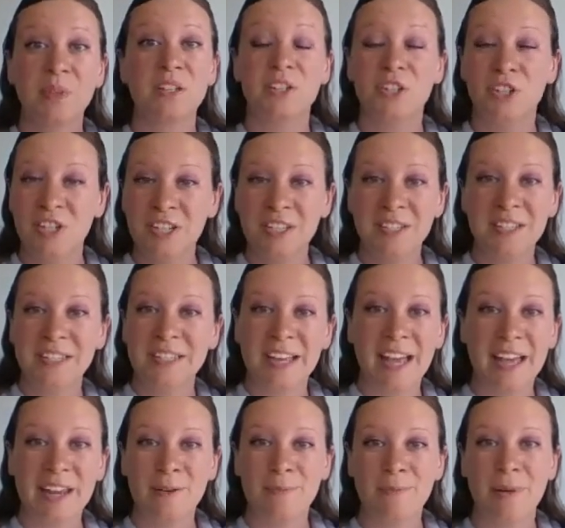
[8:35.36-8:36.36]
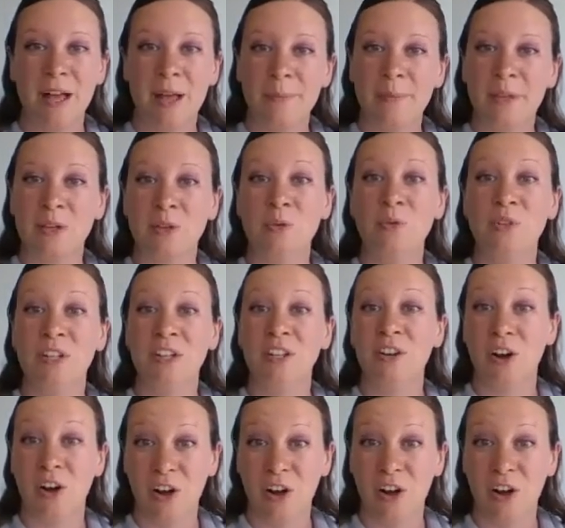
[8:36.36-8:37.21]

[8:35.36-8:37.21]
Jesus had a mommy who did